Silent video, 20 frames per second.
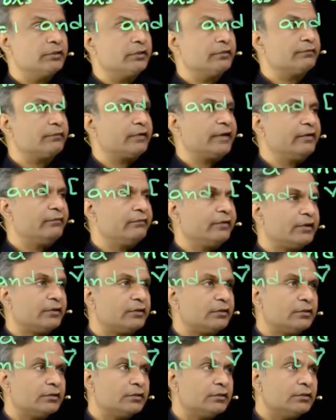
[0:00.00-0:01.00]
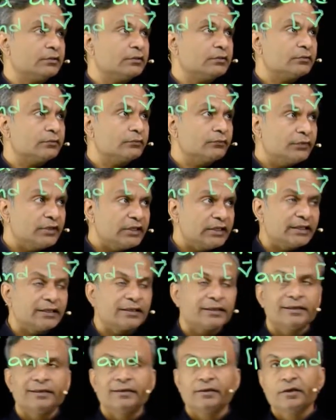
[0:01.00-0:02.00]
then find vector
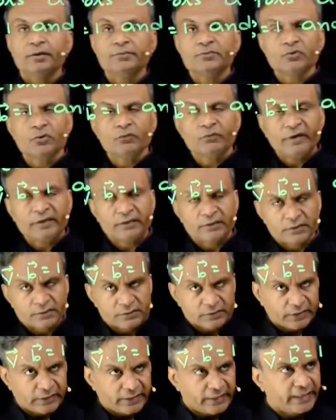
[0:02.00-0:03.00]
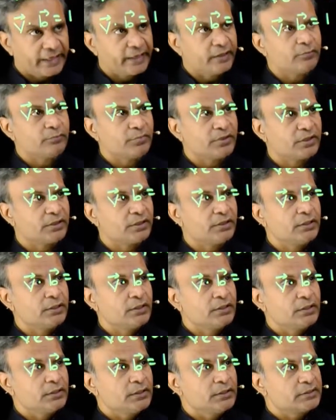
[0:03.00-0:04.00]
V in terms of vectors A and B
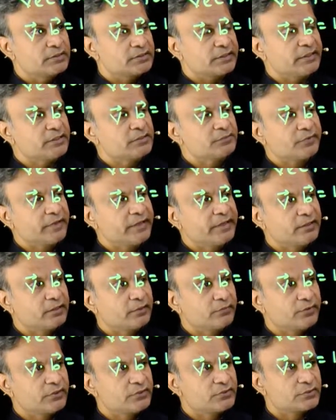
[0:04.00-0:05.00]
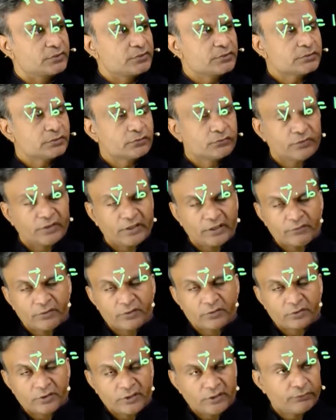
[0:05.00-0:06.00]
satisfying equations. We have
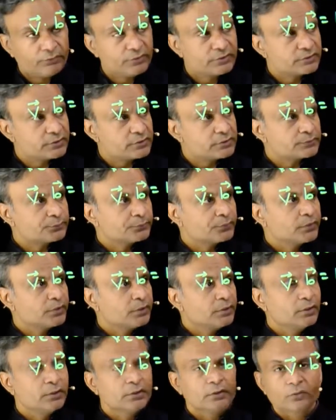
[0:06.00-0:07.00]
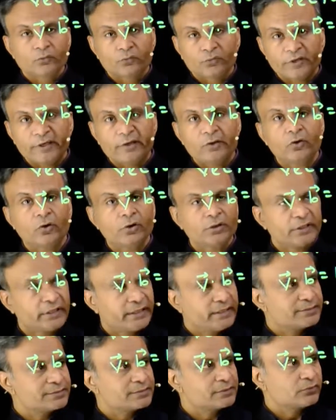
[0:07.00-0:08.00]
here three equations: V dot
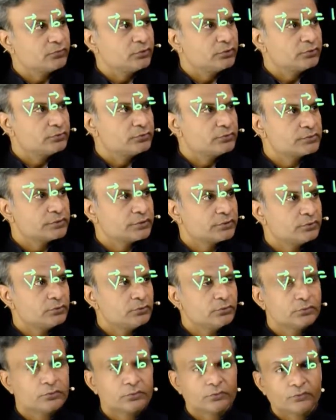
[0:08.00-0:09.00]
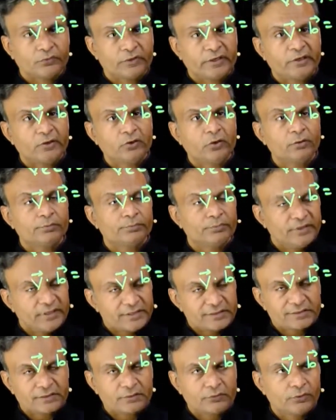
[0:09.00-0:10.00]
A is equal to 0, V dot B
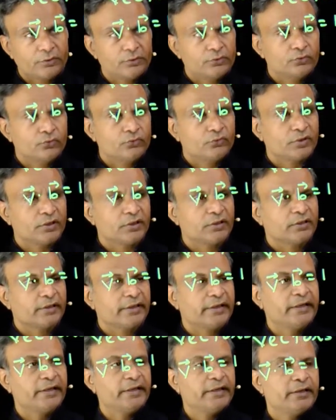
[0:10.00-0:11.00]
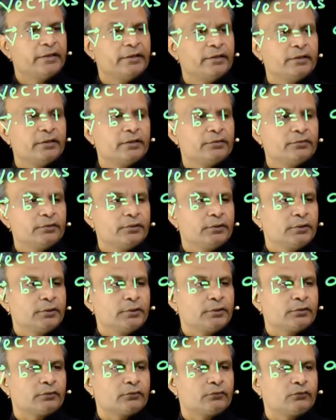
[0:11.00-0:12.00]
is equal to 1, and
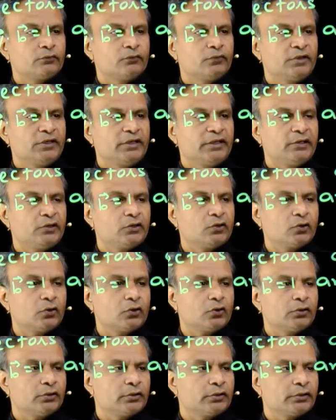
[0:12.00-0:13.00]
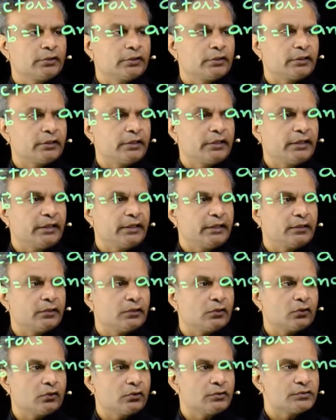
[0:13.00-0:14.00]
V dot A
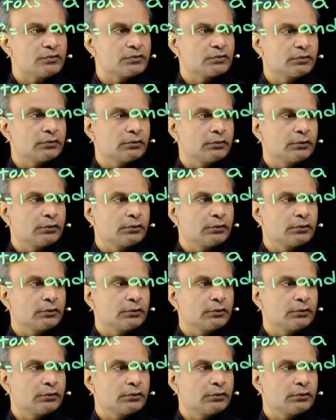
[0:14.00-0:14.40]
cross